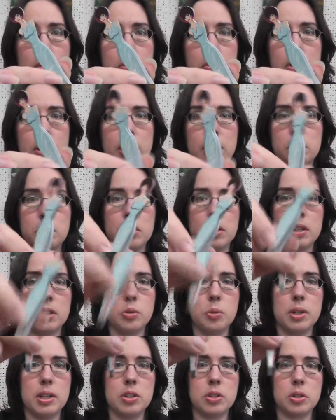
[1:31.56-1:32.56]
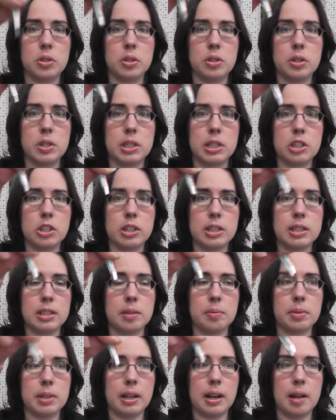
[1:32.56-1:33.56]
Pretty, pretty tweezers, just
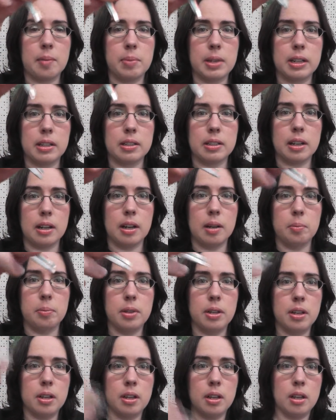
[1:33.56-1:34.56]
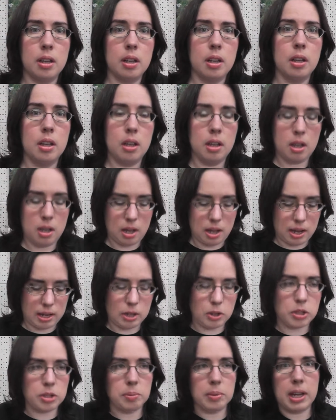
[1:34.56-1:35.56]
something I picked up. I
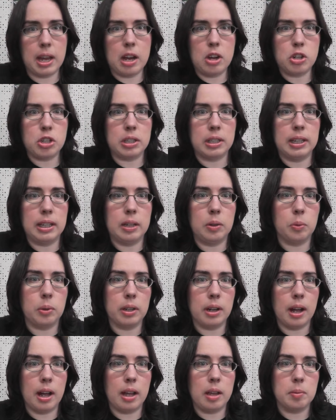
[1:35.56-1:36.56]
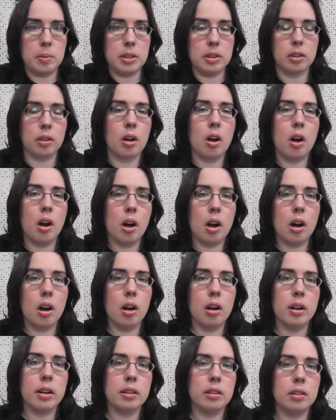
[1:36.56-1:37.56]
use them occasionally when I'm in the
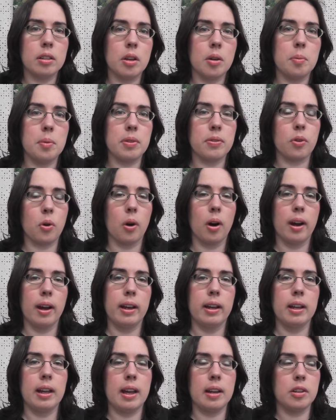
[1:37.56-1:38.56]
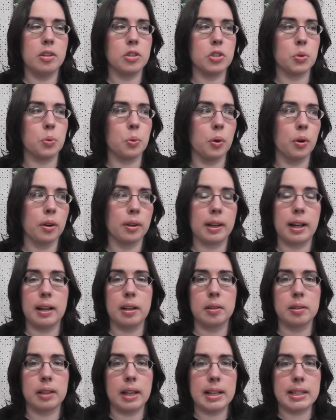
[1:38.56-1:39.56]
car and, you know, before I head into work, I
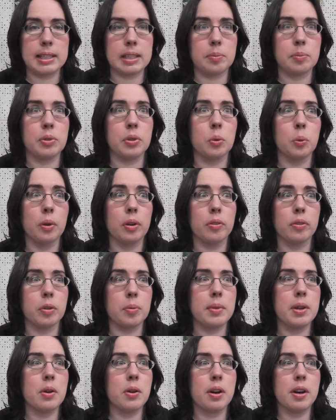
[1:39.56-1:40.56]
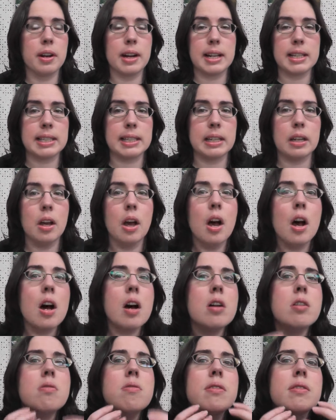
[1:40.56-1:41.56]
glance up in the rearview mirror and I see,
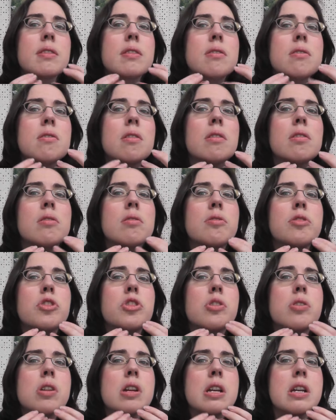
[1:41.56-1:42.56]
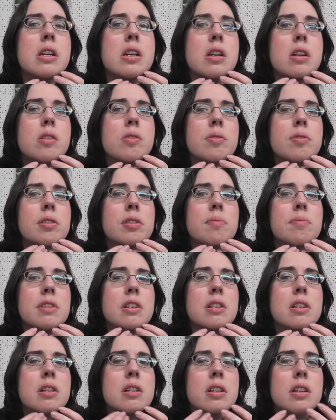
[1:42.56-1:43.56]
oh, I'm going to look a little straight here, or
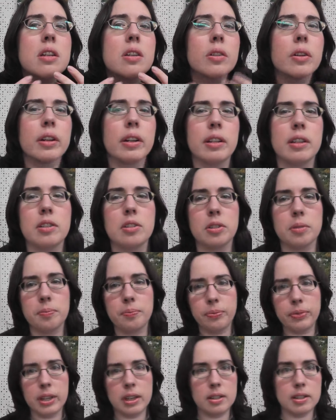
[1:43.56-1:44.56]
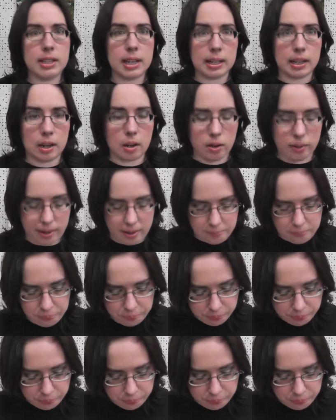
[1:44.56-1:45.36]
something down here, and I need to take care of that.